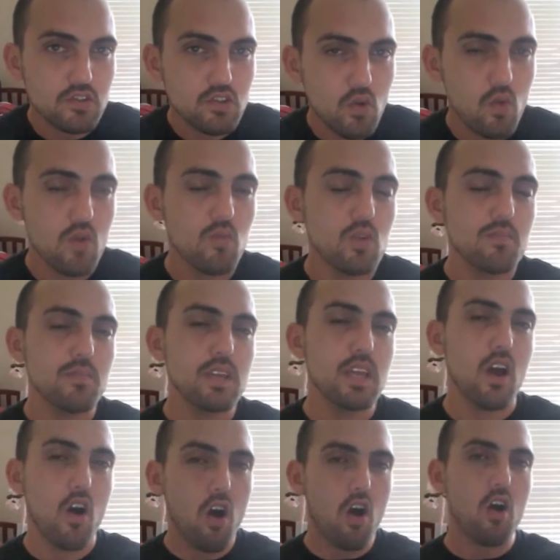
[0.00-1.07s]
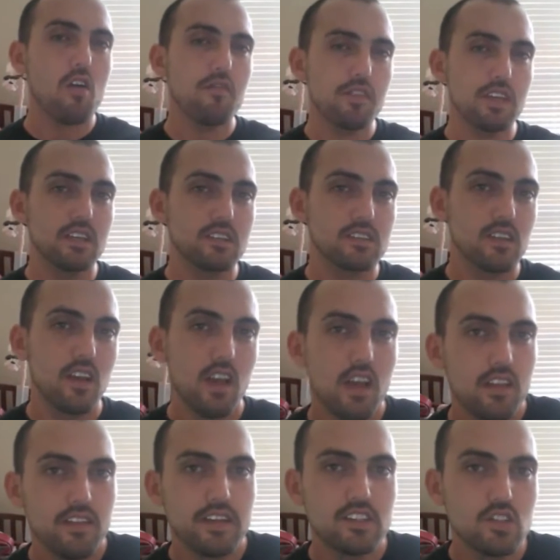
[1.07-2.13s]
so it would be obvious
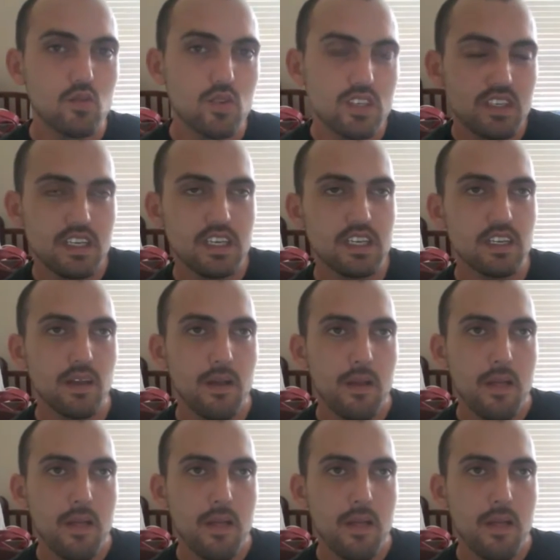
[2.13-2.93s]
that you would need